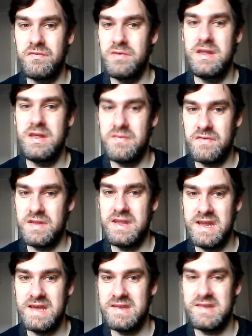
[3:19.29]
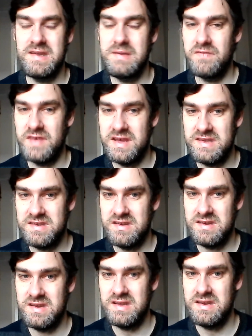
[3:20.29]
with, he has
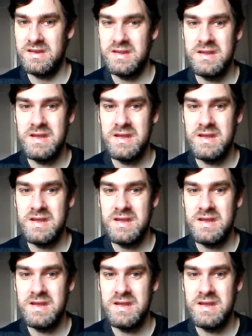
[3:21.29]
invested in,